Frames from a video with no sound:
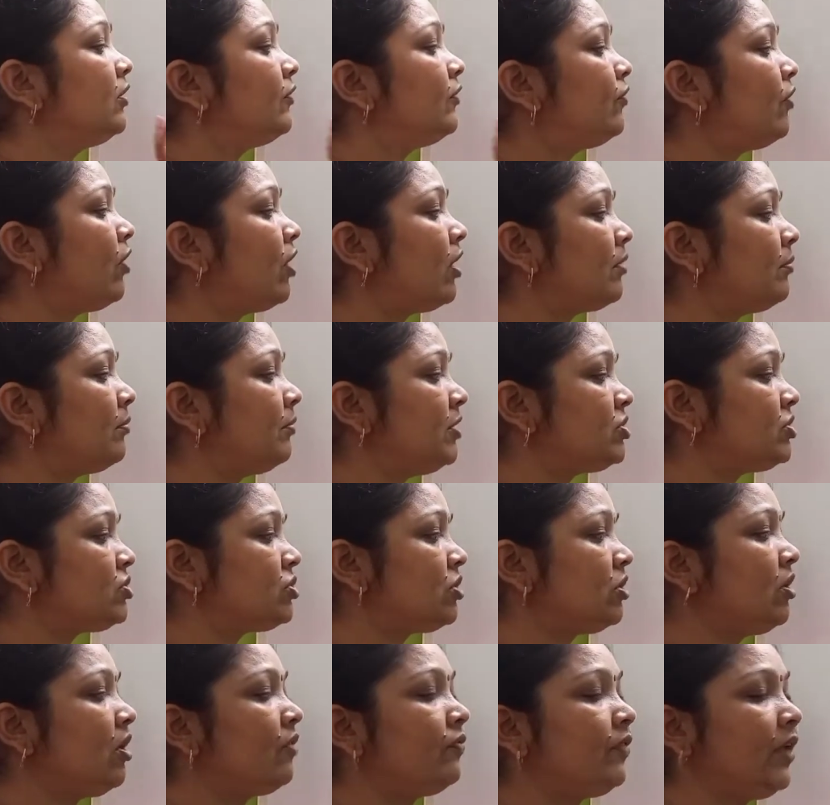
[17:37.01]
the
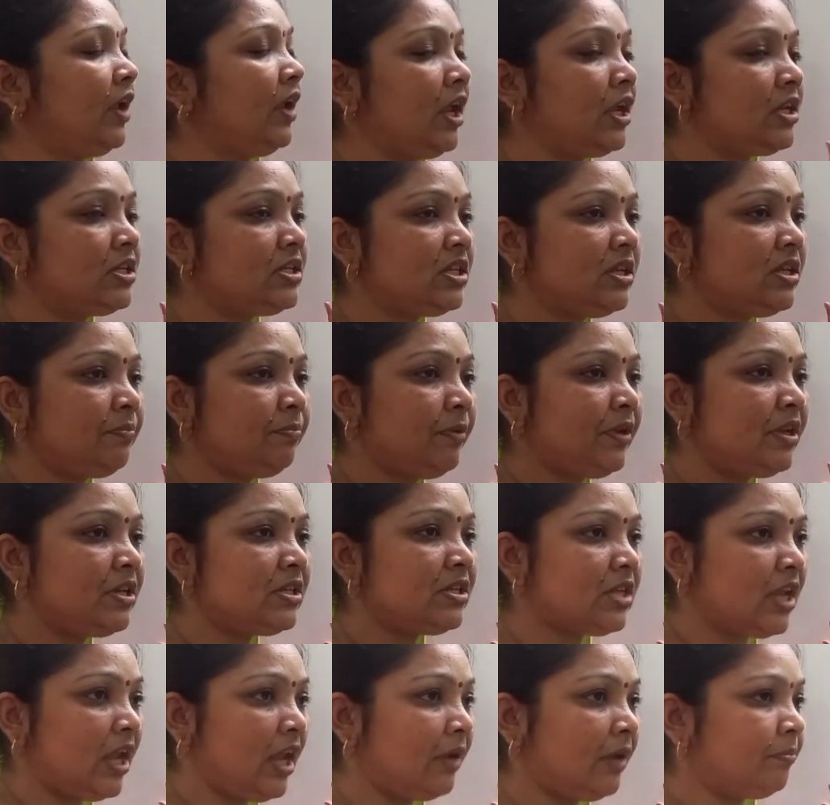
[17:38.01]
formation of
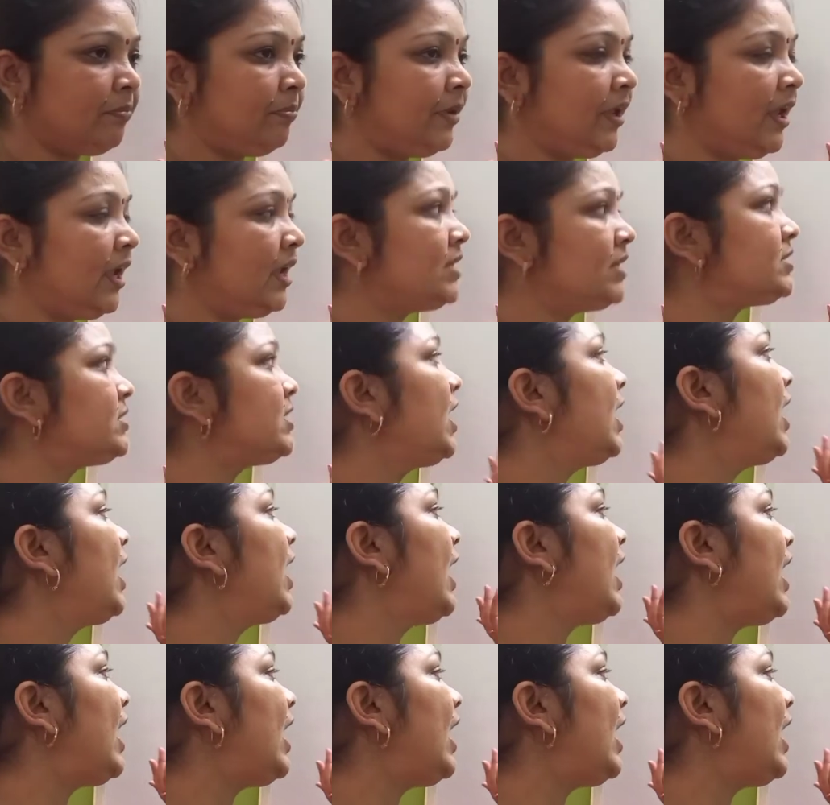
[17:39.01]
ATP take place,